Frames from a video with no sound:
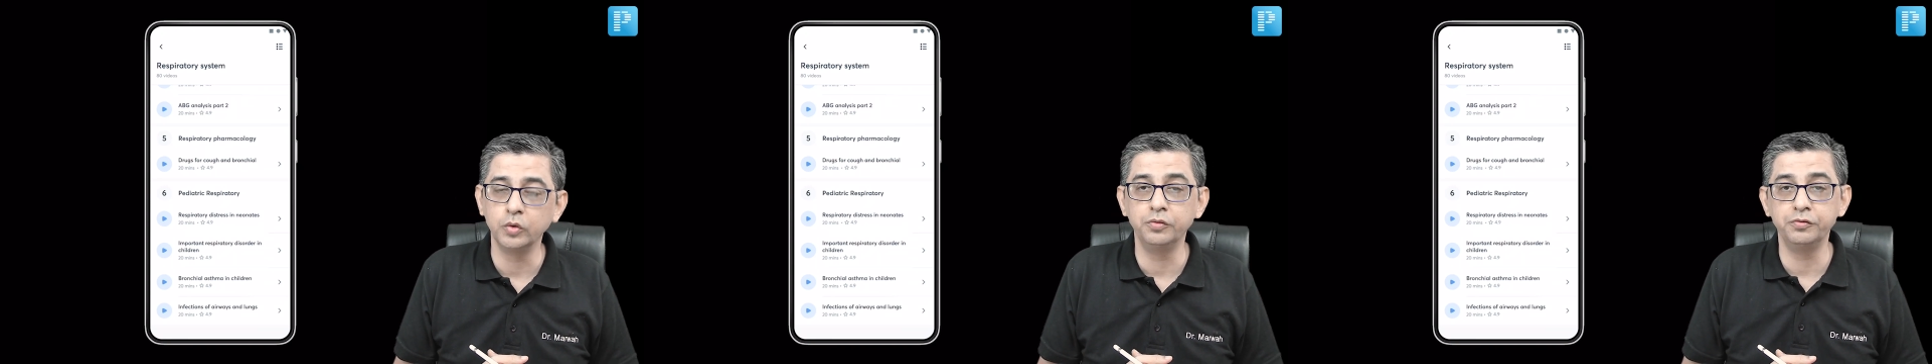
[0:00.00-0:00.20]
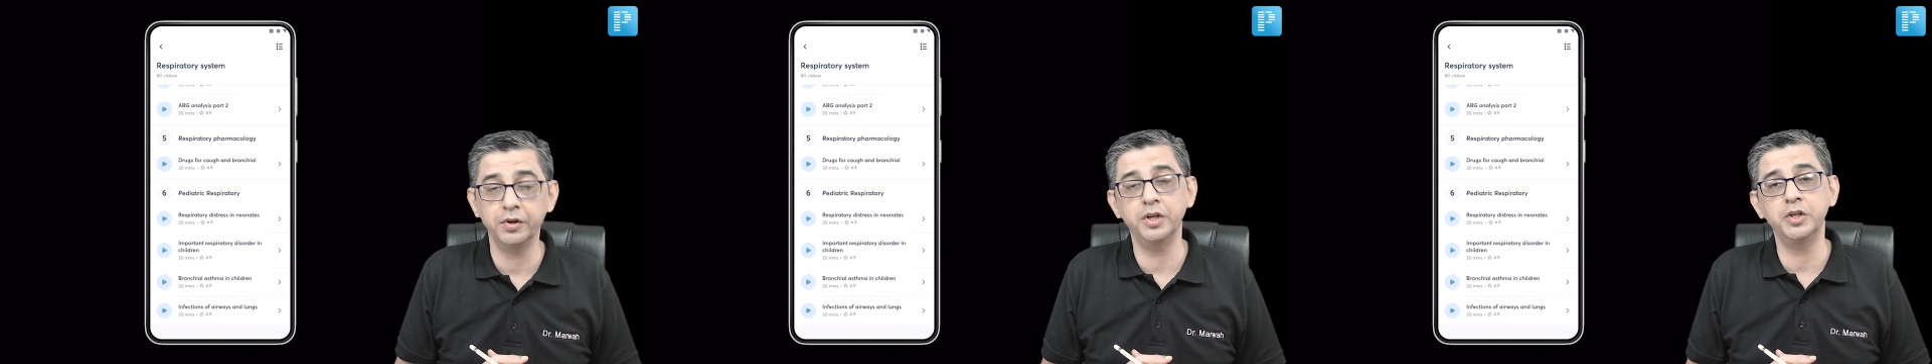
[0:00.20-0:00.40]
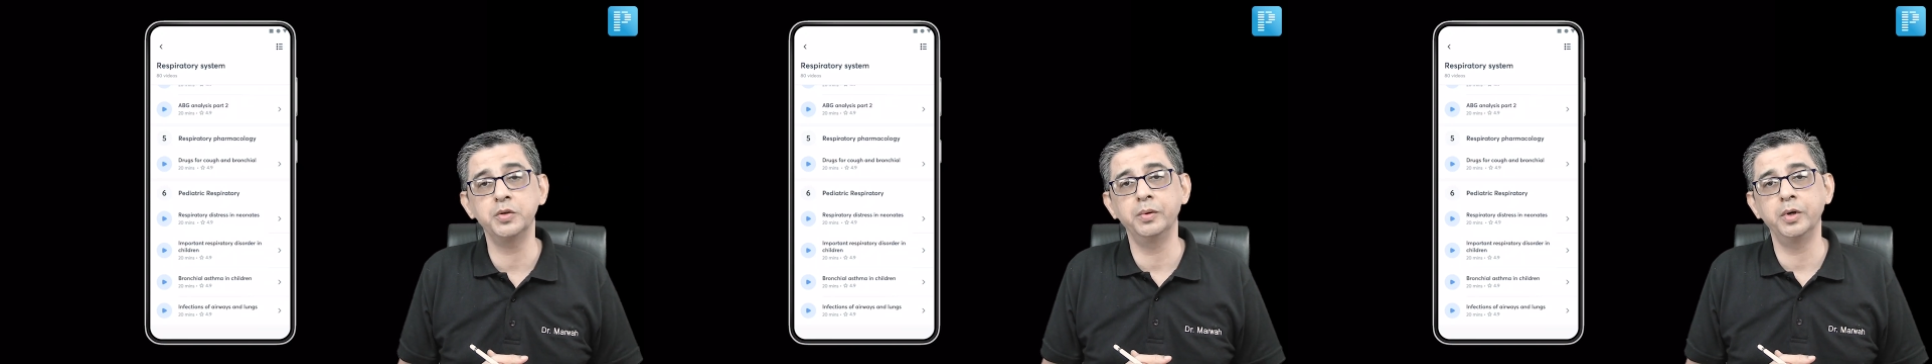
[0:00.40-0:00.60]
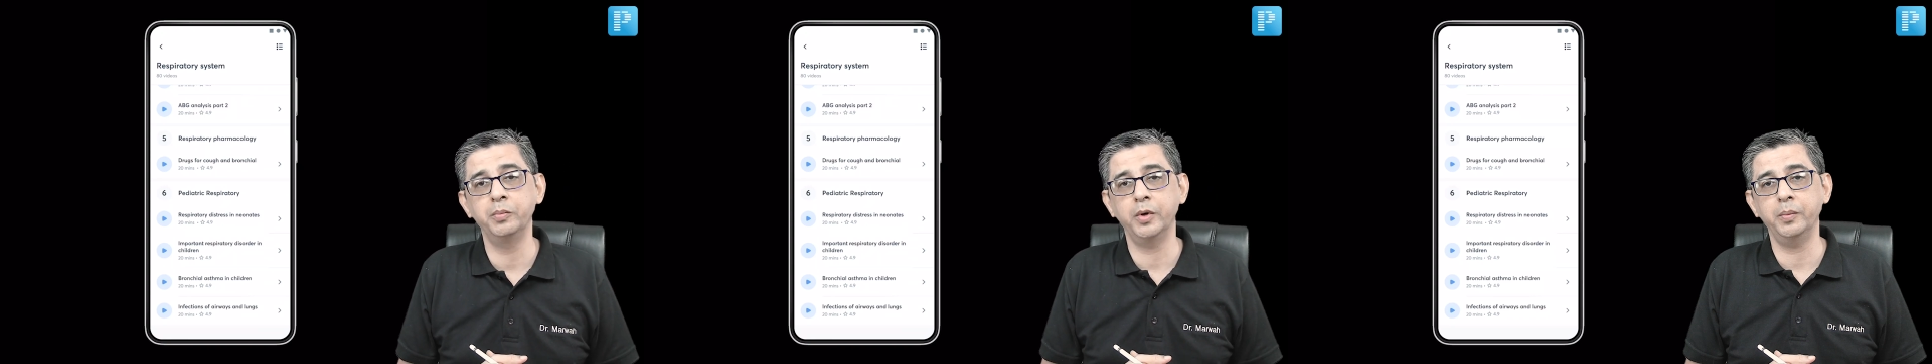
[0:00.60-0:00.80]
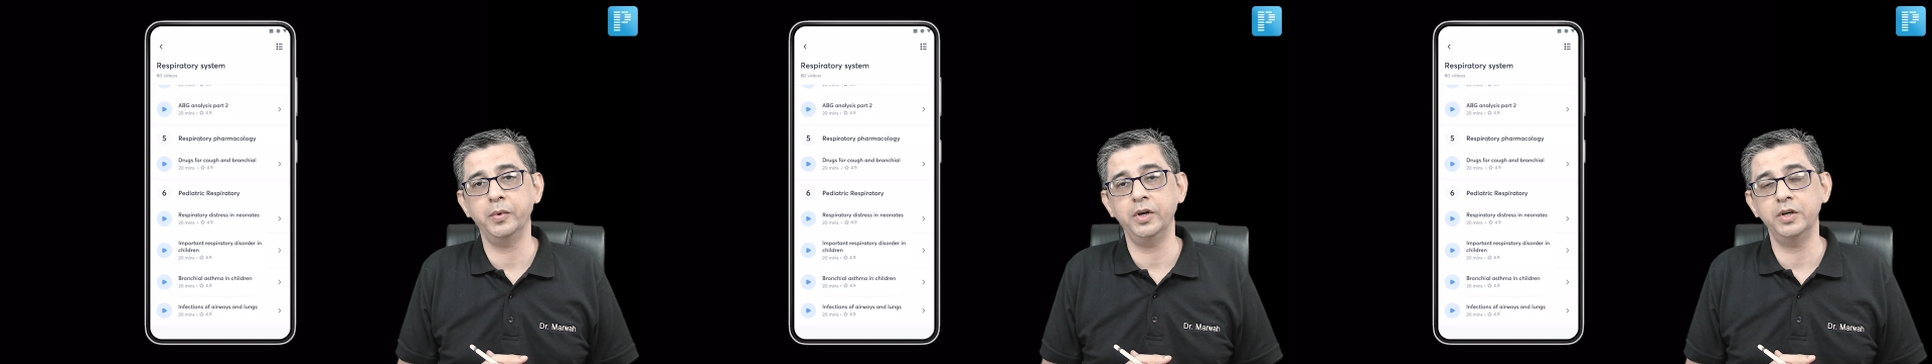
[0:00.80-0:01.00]
to finish my
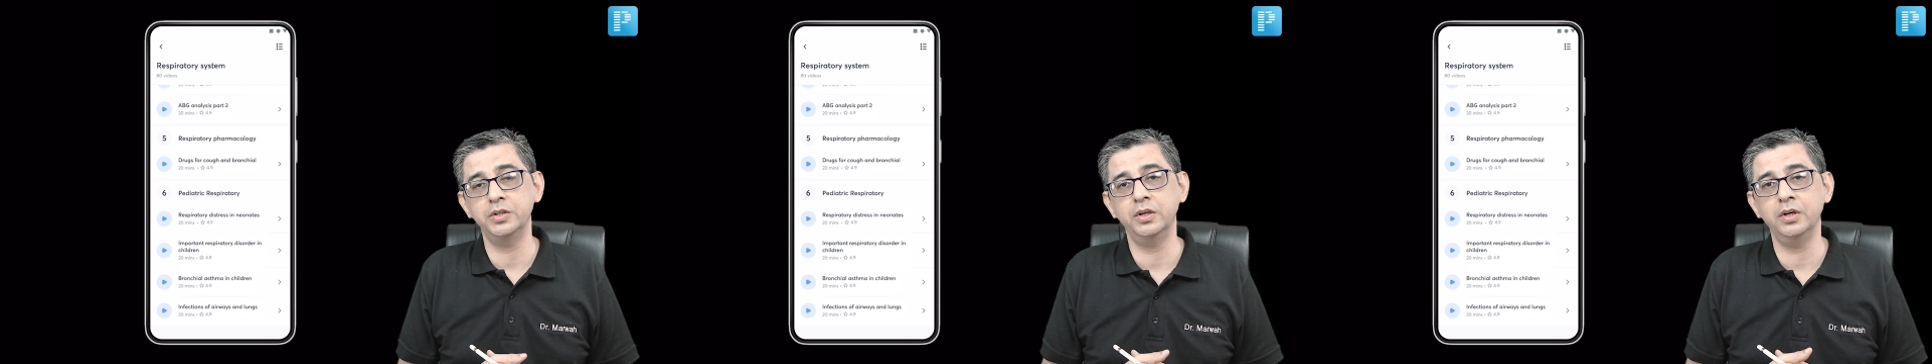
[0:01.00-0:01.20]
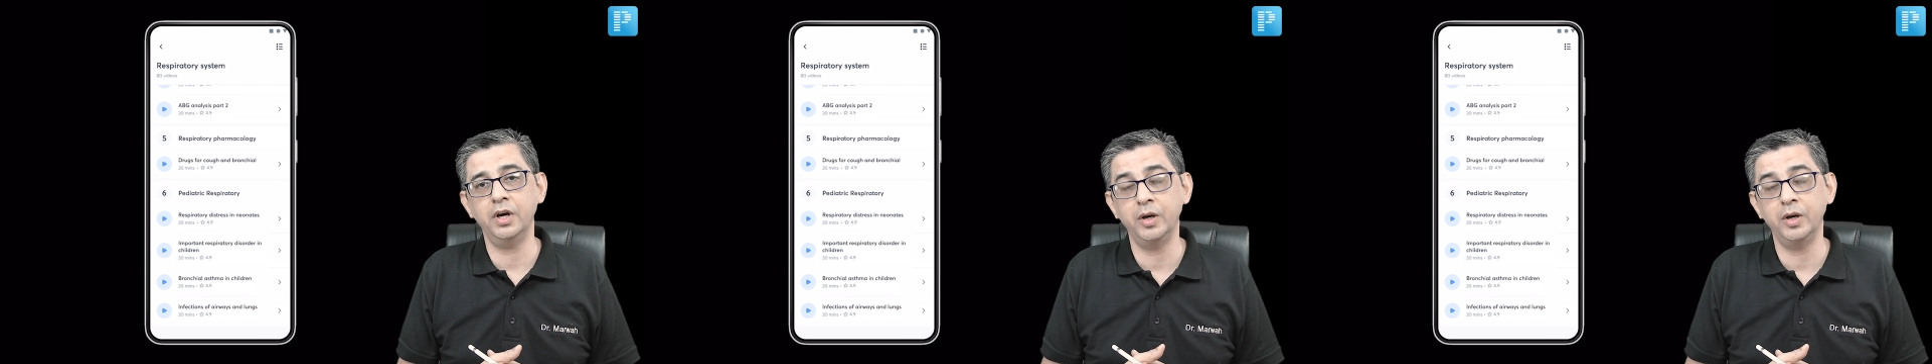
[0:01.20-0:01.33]
preparation